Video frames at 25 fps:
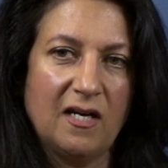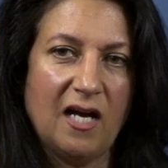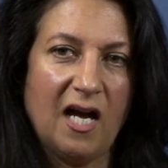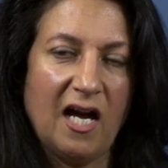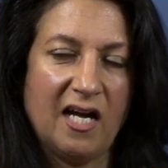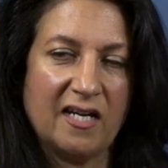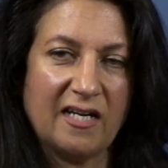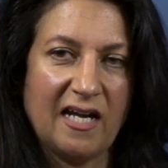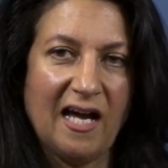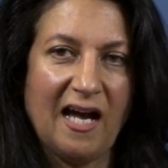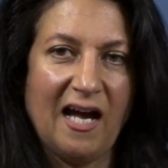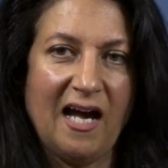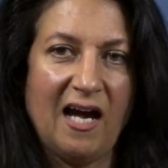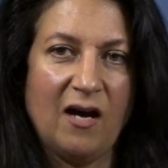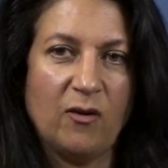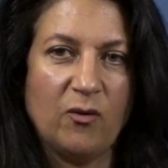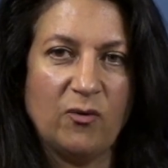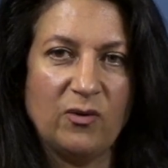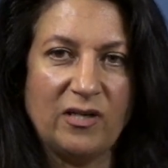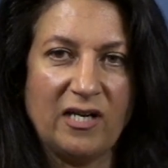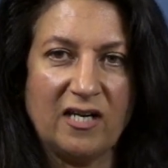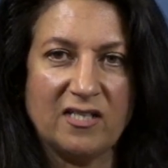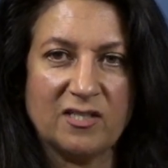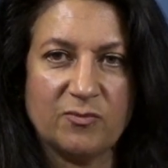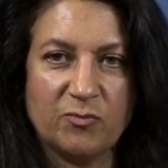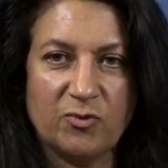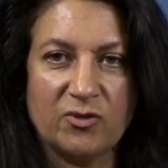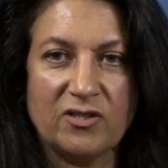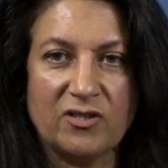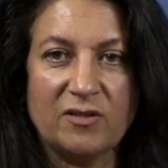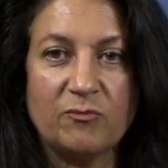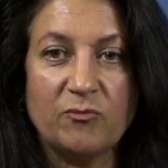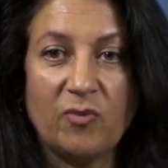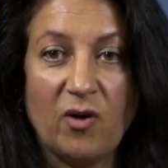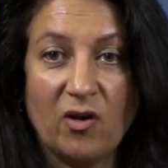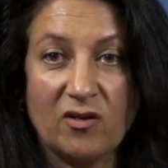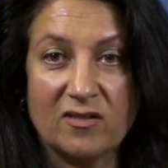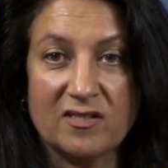and how are we going to put in
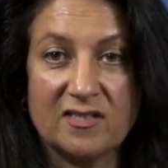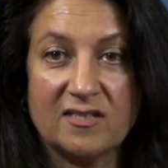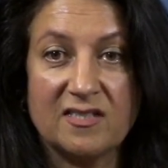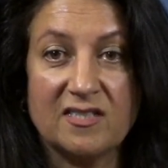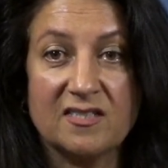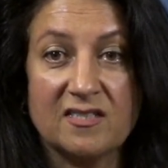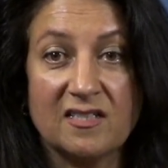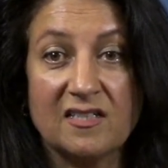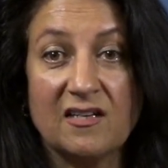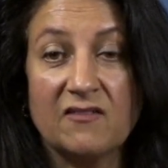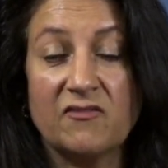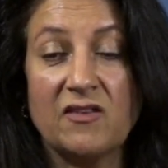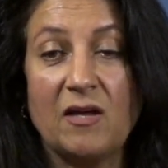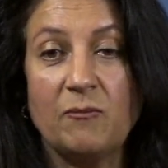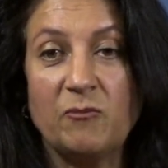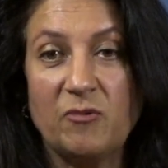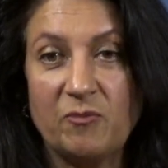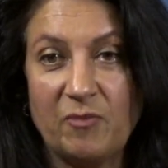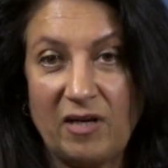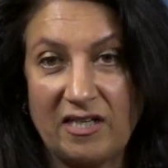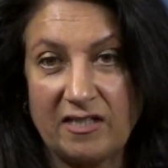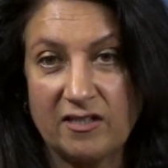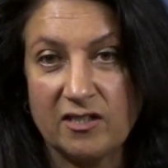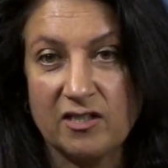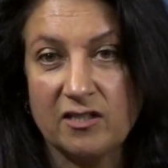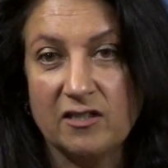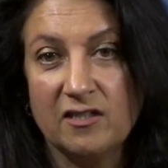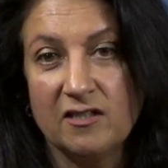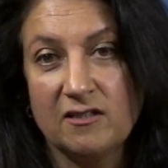policies to give them a better